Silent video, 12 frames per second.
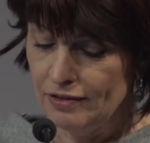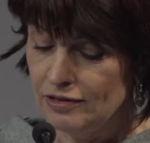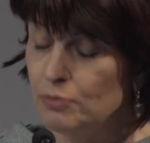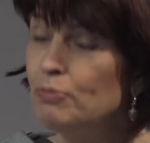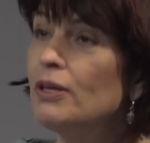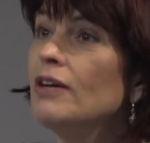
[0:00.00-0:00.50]

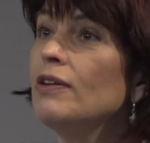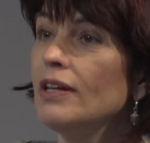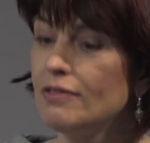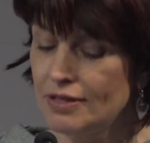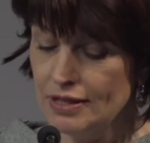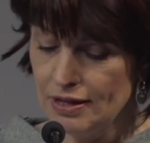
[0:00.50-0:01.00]
The
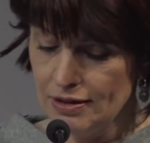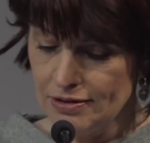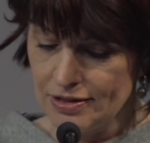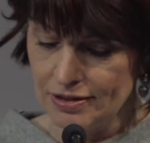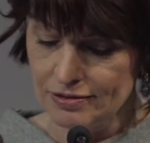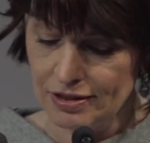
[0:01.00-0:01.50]
period
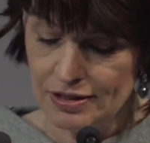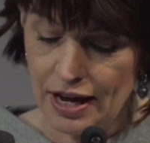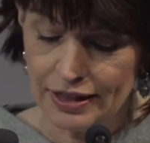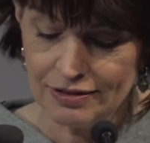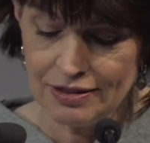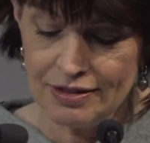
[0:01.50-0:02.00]
since the
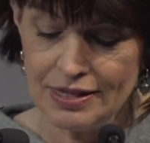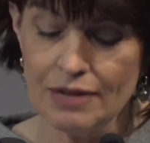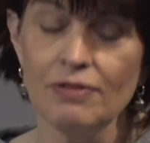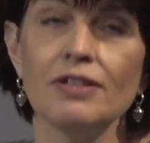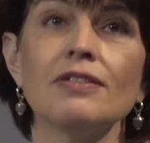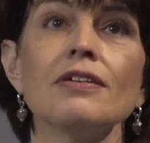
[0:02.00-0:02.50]

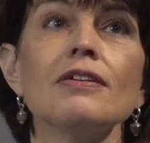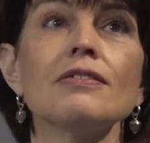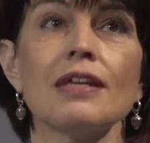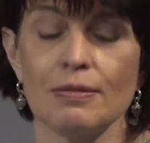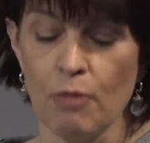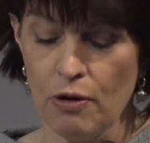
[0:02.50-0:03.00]
1970s
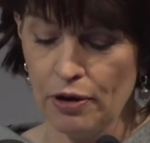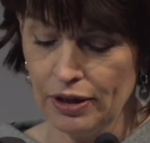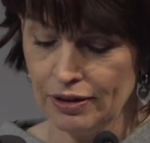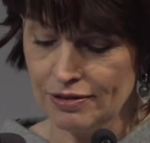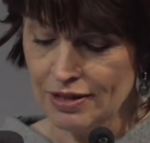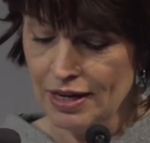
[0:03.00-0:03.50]
has
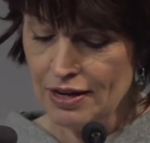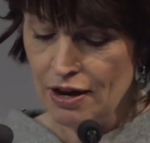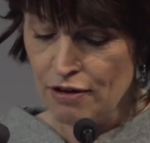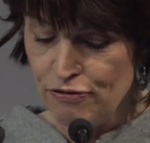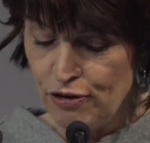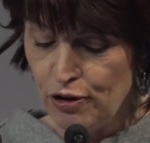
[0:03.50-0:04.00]
marked
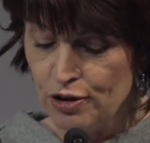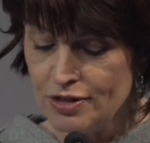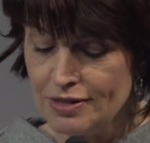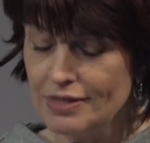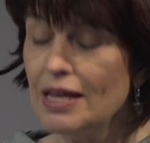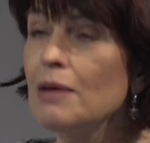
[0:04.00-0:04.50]
a
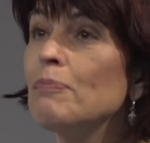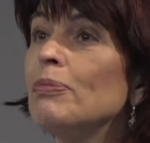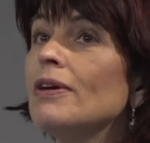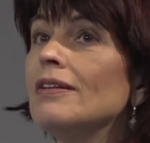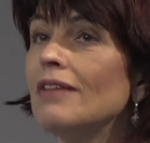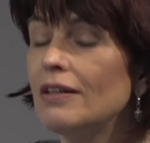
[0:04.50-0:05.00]
first step
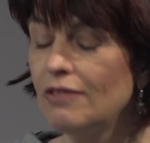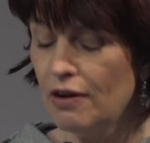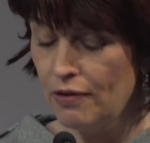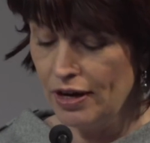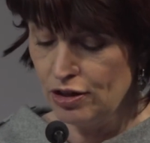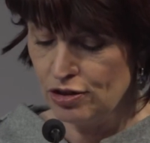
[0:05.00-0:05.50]
in the
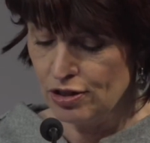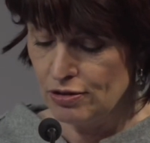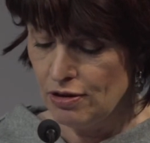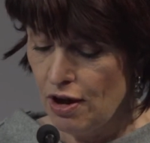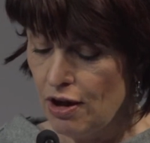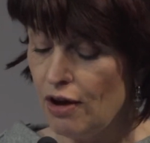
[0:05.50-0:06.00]

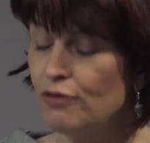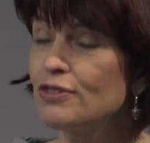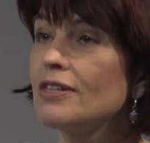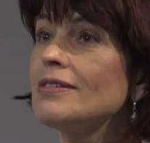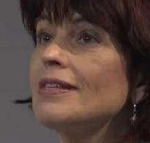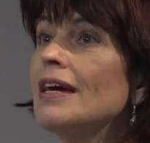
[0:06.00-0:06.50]
direction of
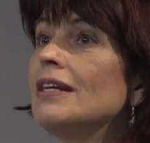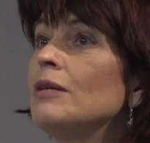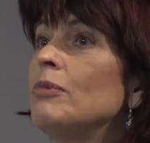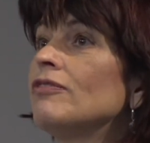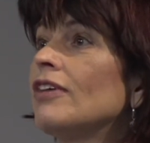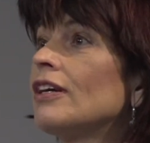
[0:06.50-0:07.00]

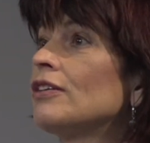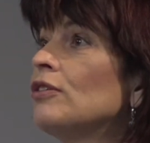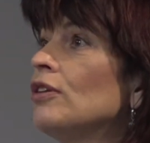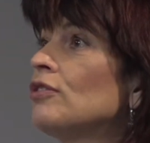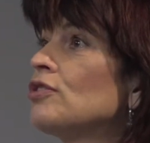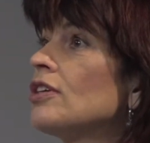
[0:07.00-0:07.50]
sustainable
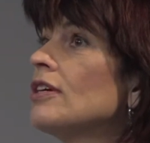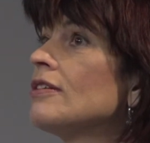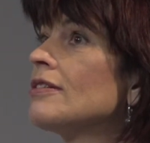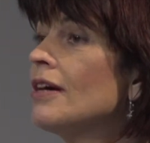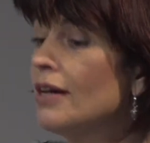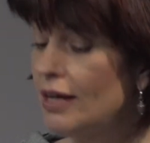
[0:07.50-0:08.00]

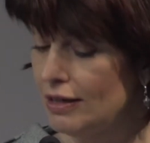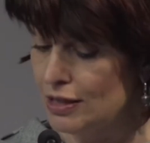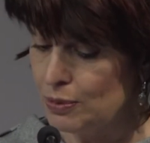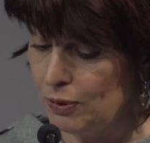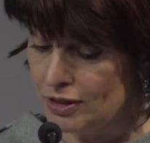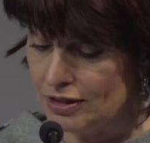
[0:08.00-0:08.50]
technologies in
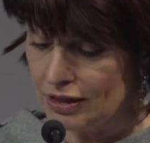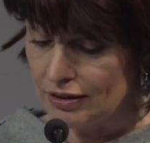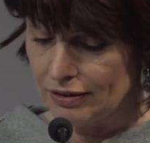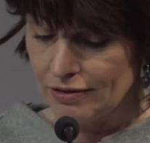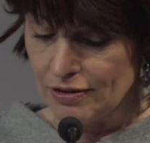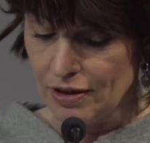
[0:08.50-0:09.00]

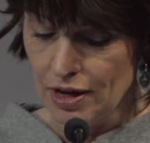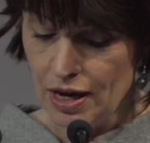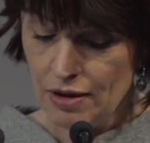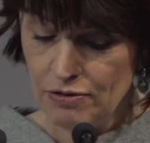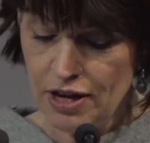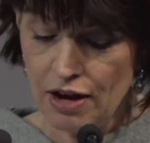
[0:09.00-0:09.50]
Switzerland.
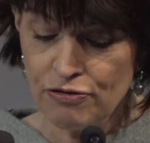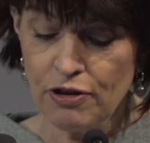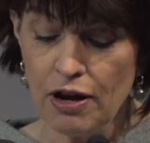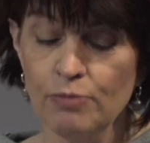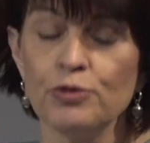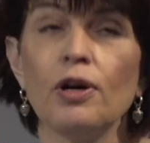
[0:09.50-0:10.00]
We have
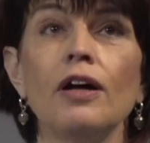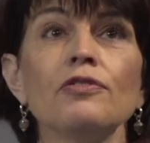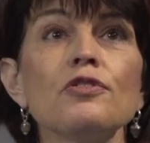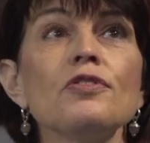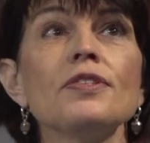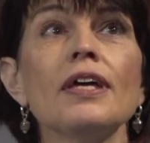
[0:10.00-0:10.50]
come to
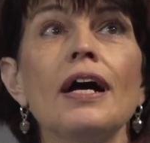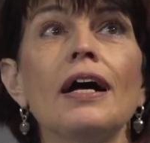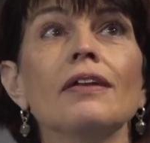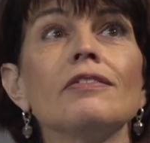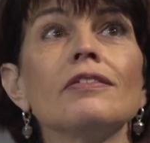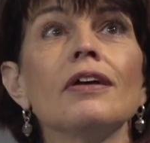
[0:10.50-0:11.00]

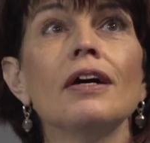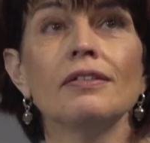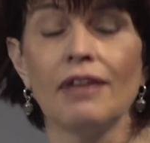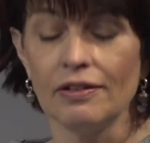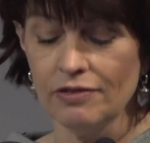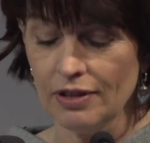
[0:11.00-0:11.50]
understand
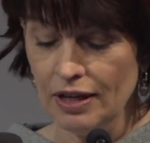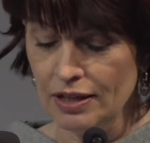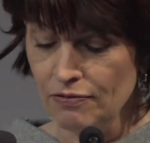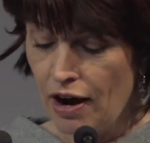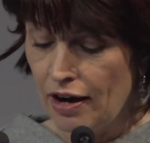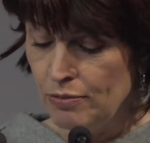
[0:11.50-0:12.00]
that
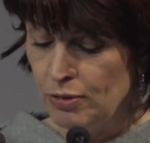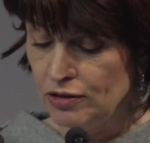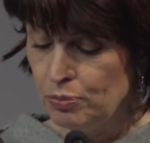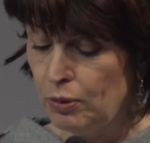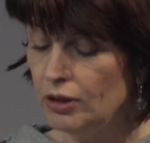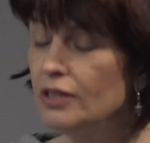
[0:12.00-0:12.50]

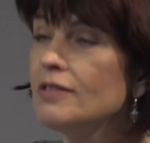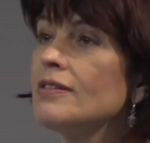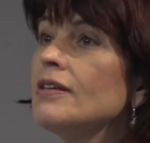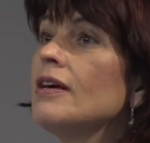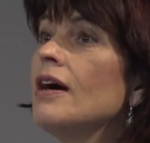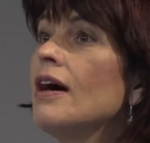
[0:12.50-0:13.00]
environment
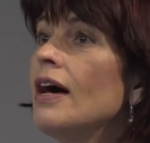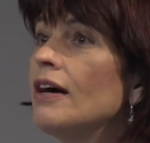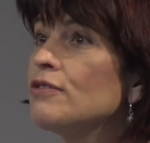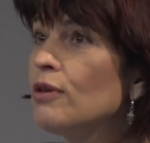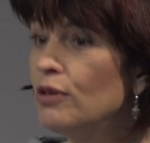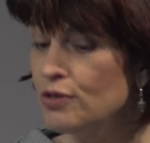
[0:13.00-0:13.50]
policy
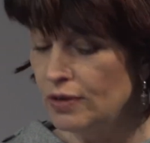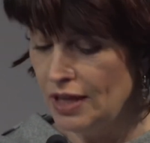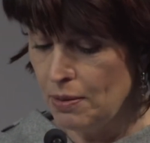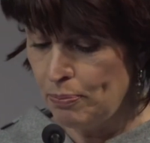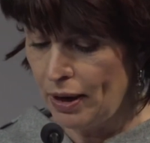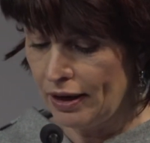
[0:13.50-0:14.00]
has also an
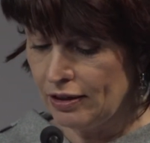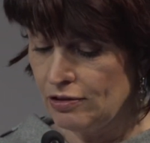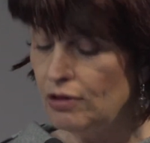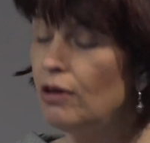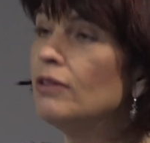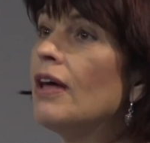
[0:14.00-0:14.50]

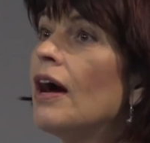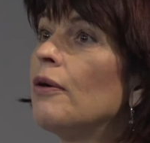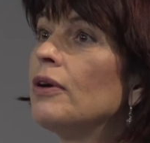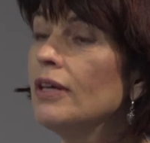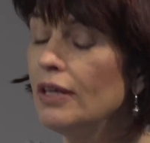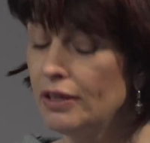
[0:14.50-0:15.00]
impact on
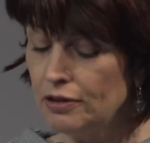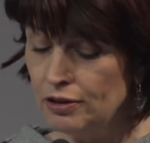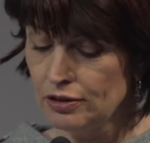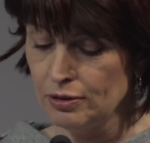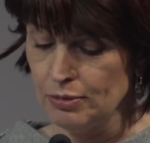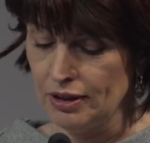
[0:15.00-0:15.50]
our
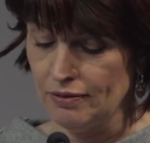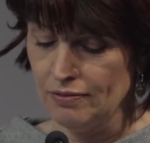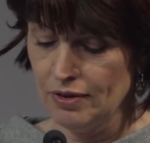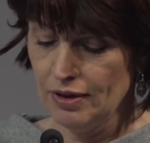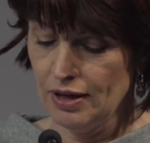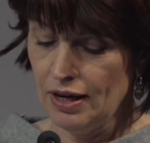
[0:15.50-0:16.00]
economy.
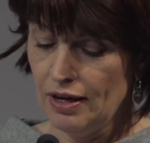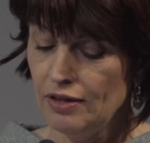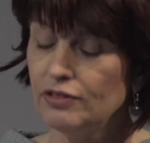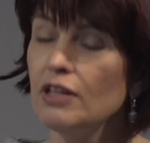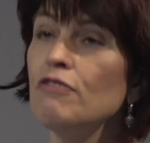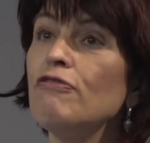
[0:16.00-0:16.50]

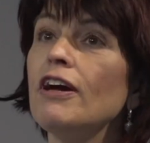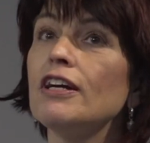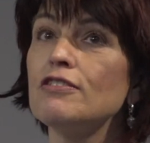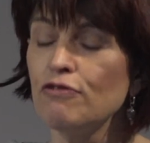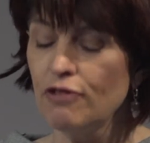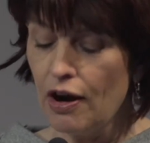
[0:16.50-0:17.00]
The
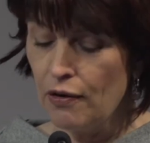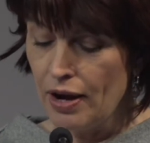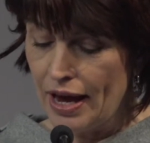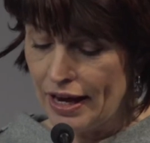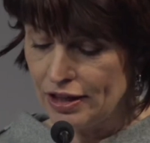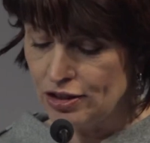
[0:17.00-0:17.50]
effects of our
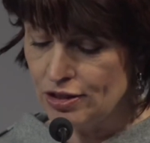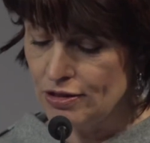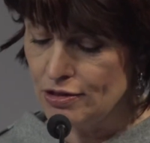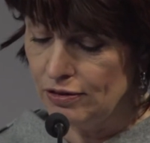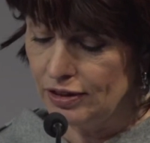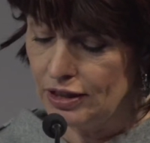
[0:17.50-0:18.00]

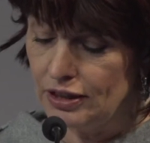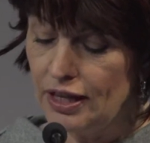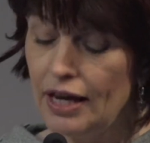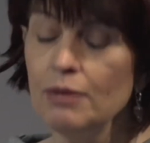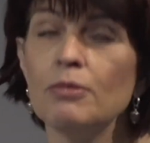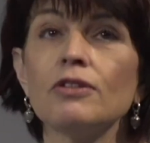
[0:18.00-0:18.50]
actions on the
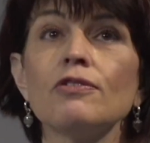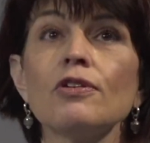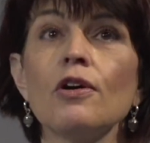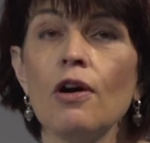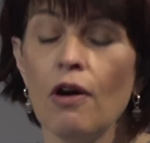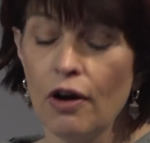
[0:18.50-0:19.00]
climate
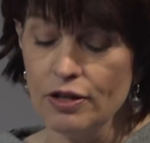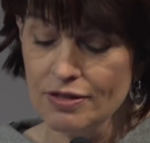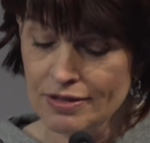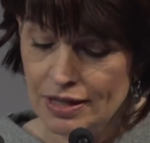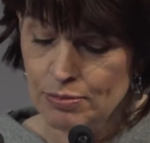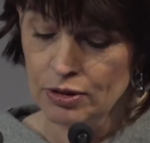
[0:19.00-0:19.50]
are
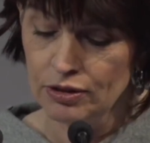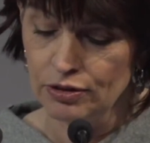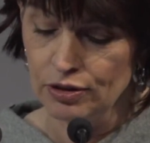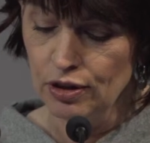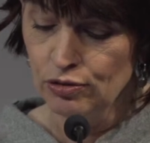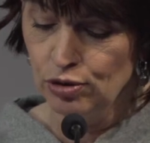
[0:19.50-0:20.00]

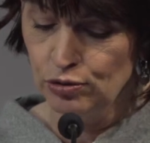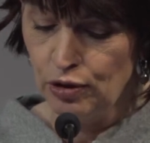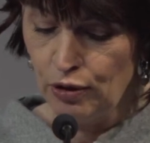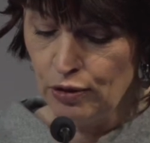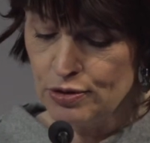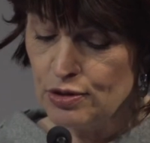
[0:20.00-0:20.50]
similar to
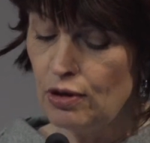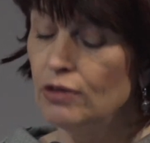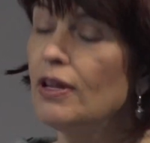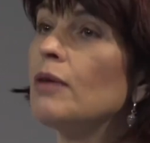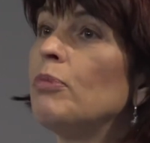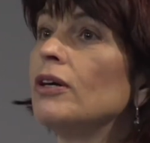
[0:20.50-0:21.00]
those
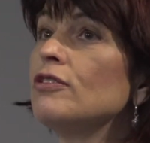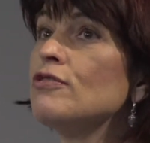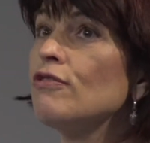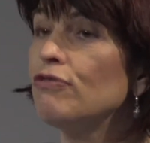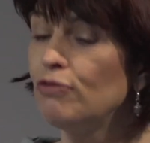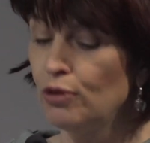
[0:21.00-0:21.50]
on our
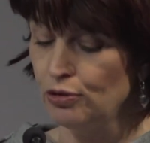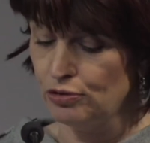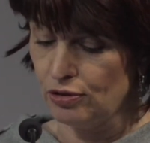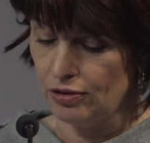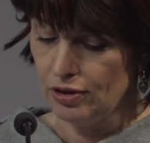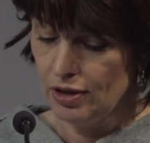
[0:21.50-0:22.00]
bodies of
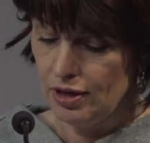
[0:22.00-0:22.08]
water.